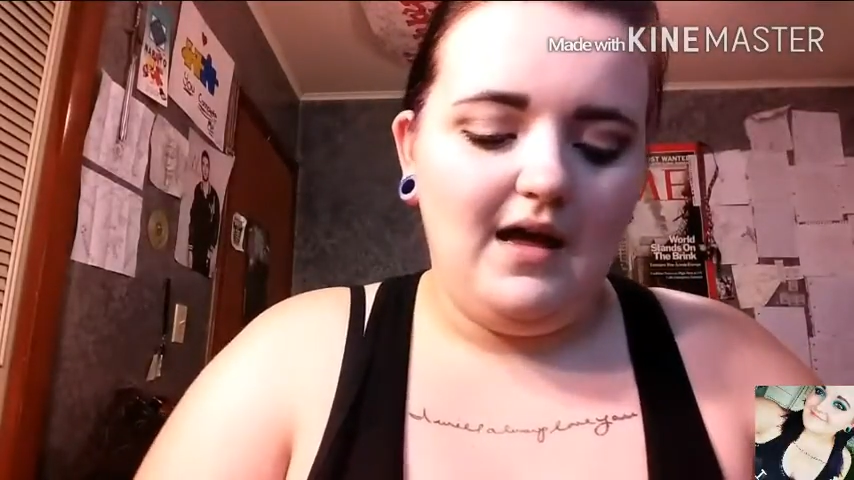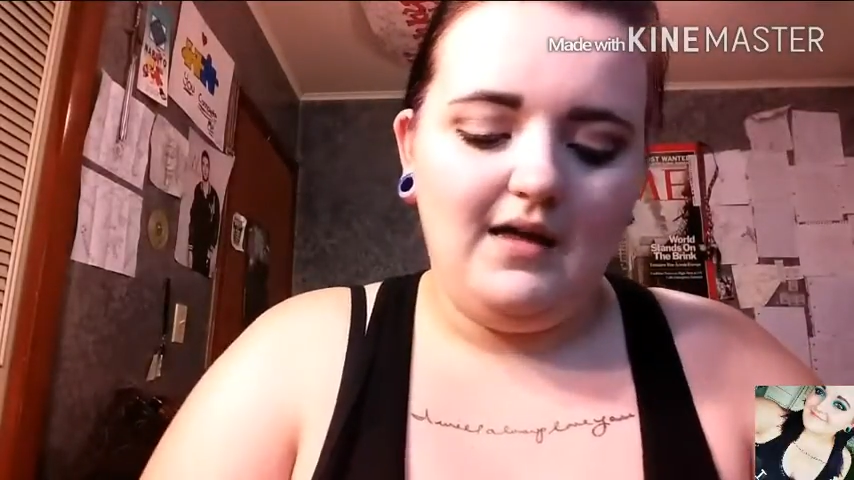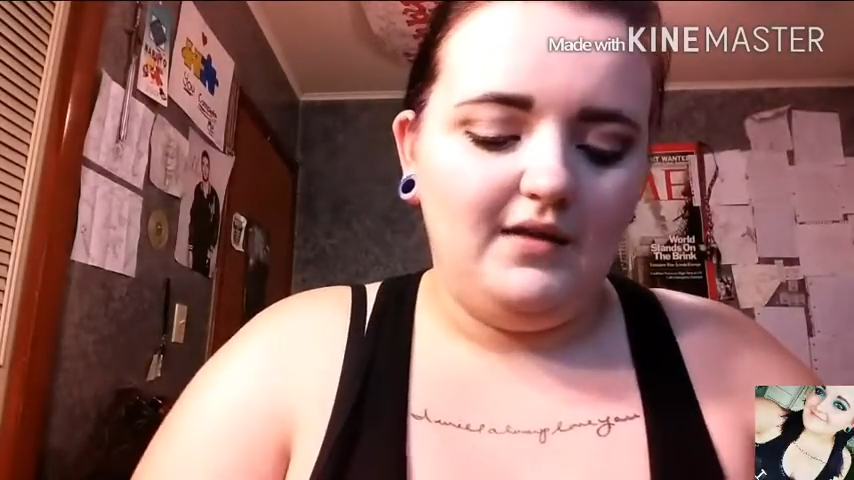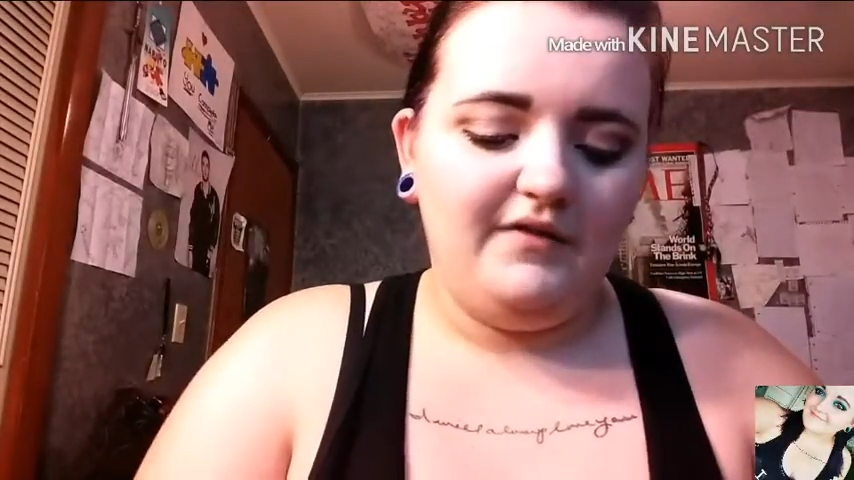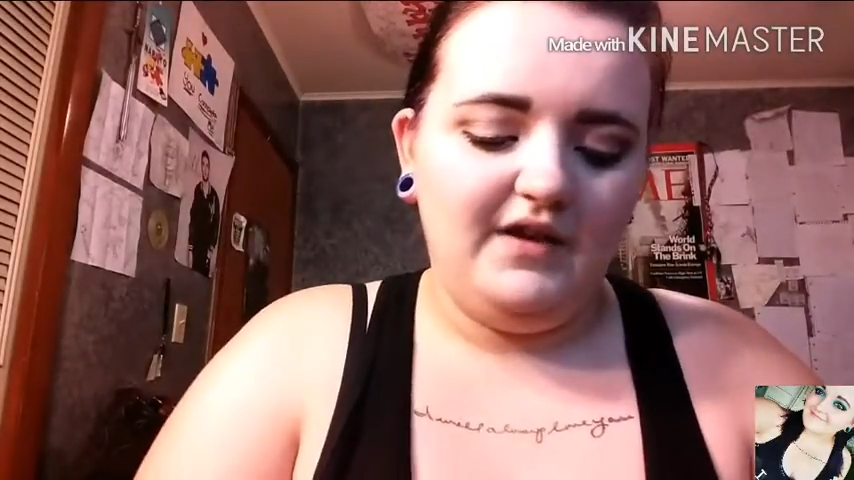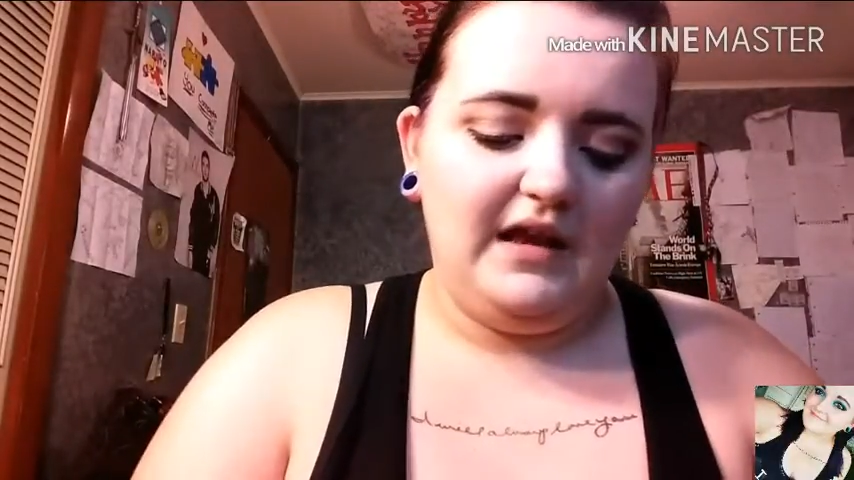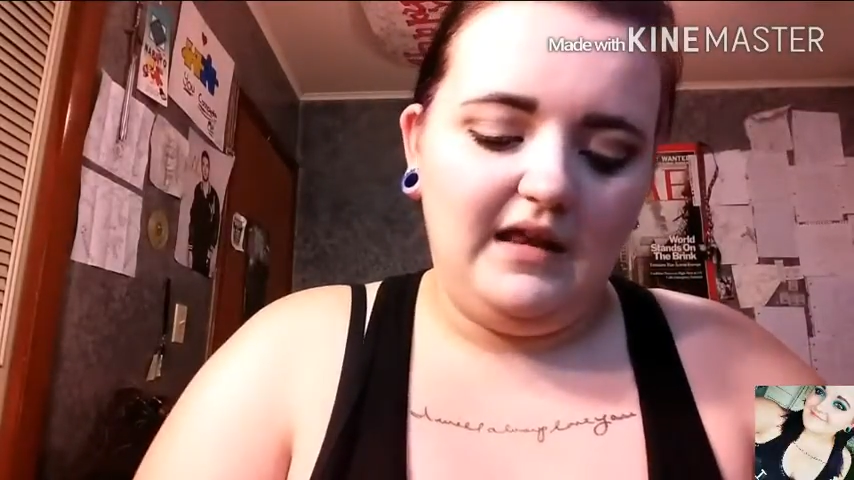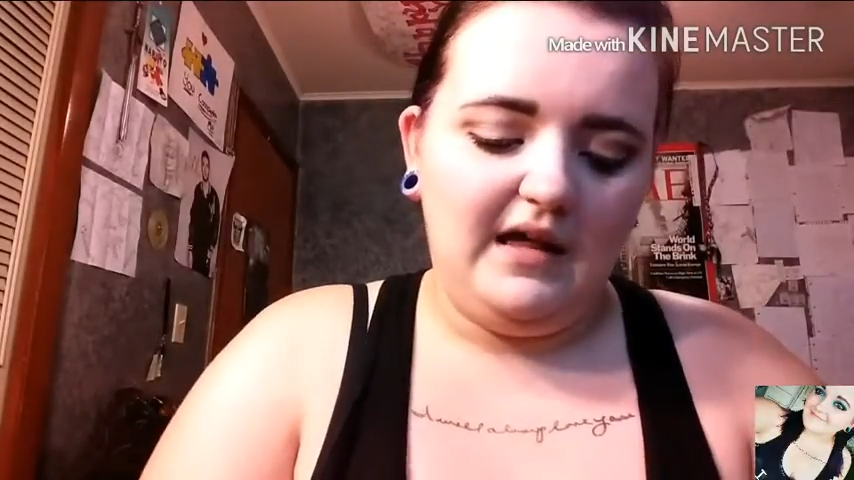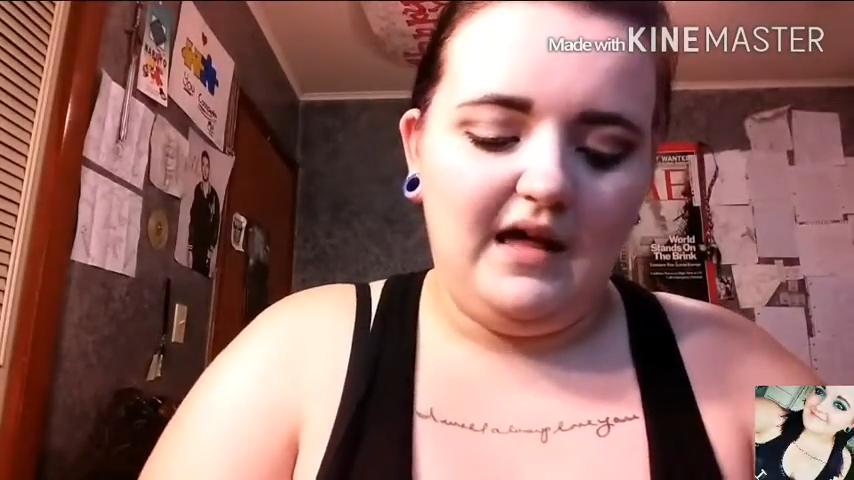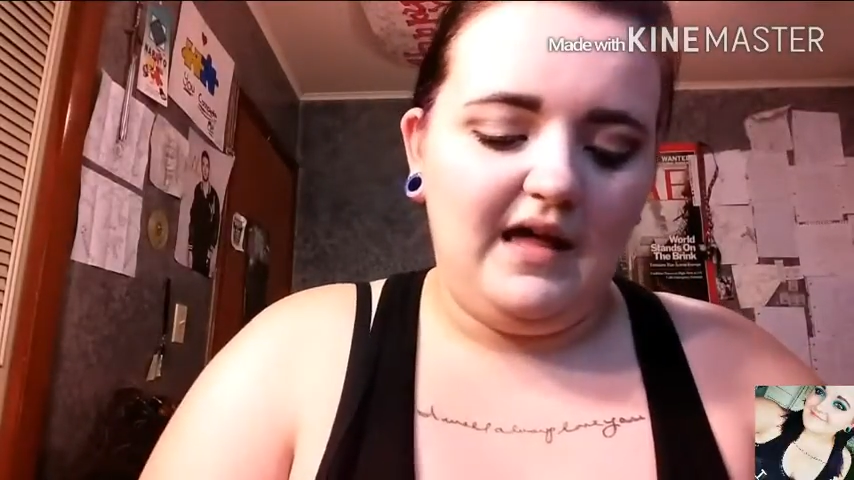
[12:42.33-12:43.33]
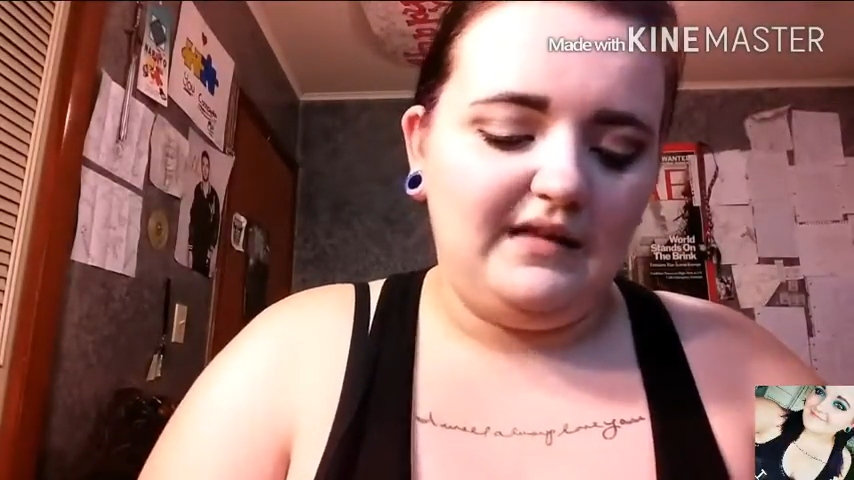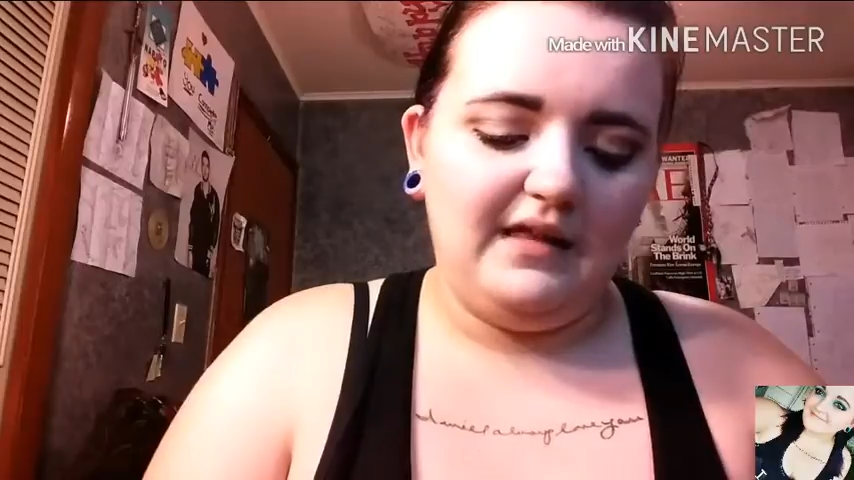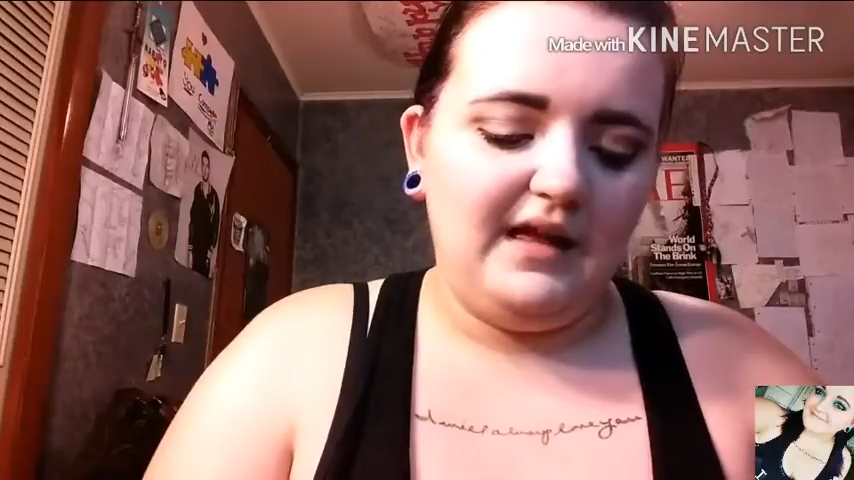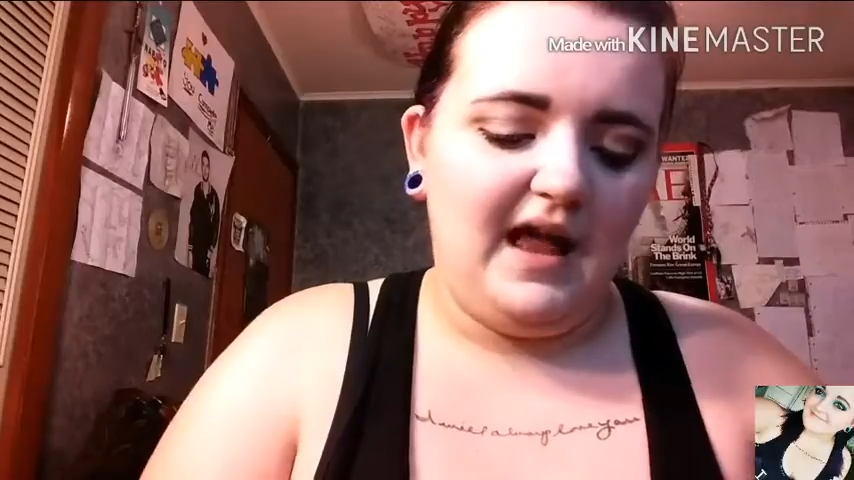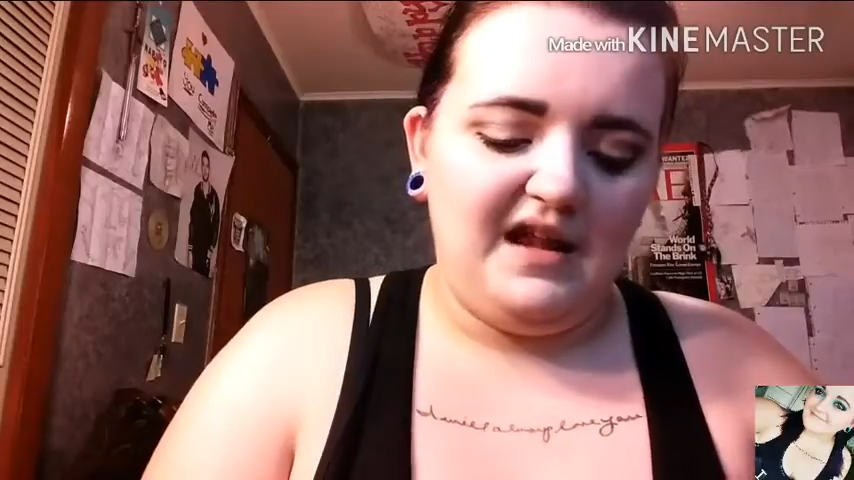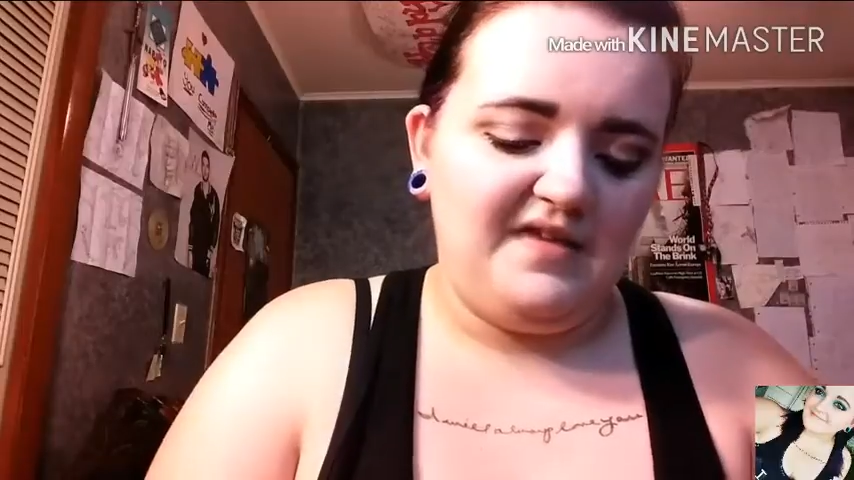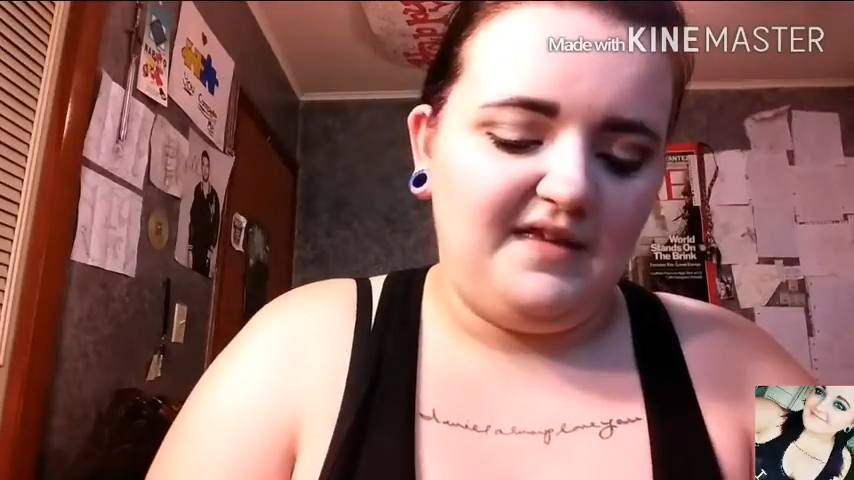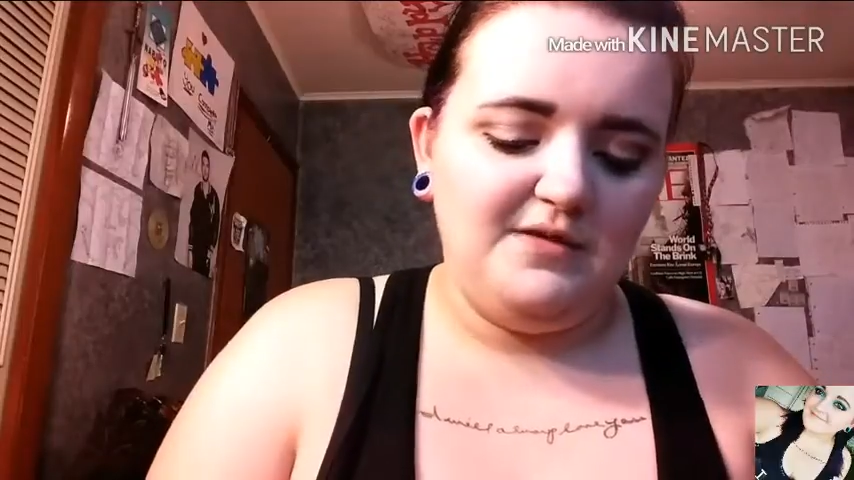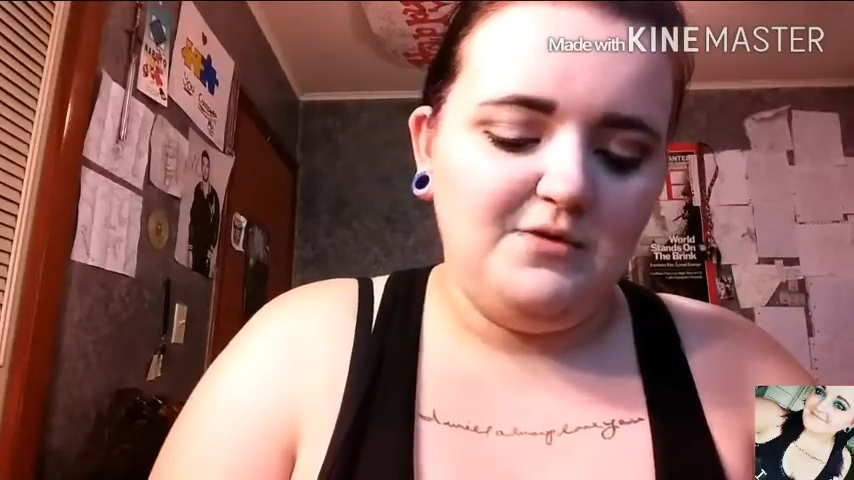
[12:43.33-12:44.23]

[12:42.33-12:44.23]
I love it as like anything.